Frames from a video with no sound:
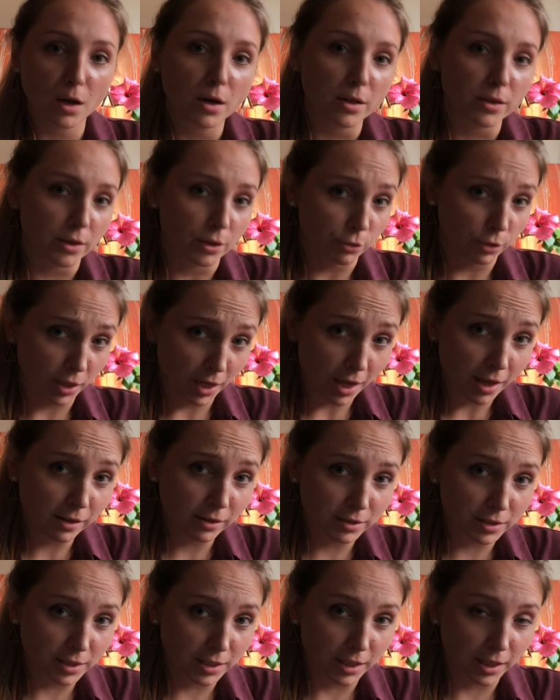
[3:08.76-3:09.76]
The
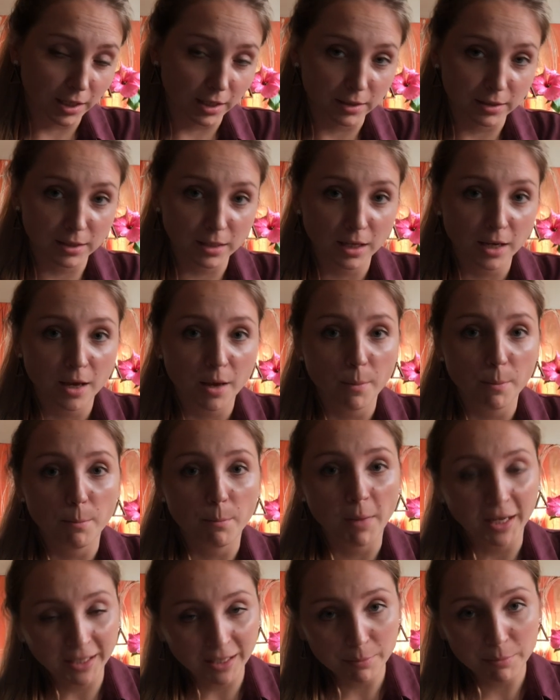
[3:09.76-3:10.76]
reality is
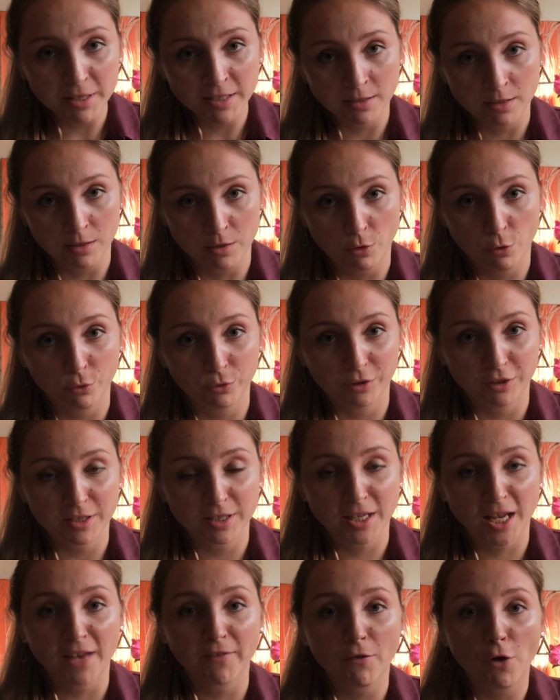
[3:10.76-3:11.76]
many business owners
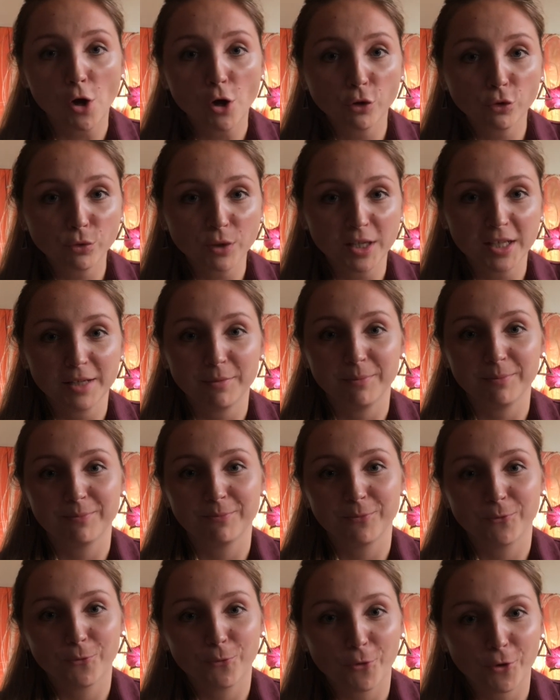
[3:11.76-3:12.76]
have already
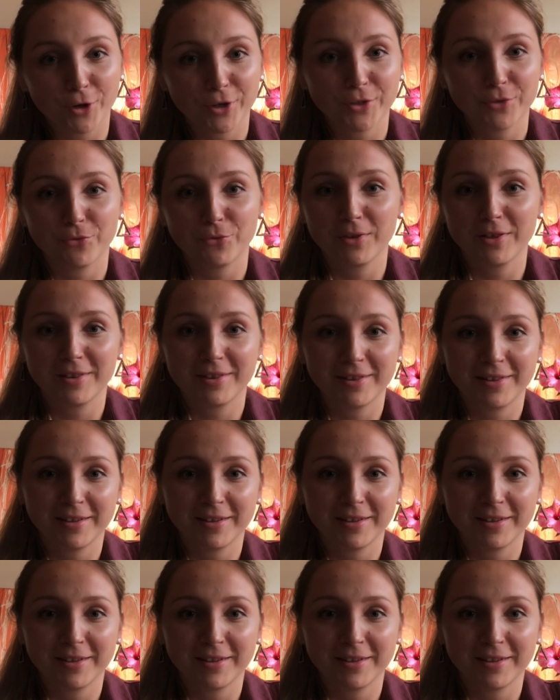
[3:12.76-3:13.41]
worked with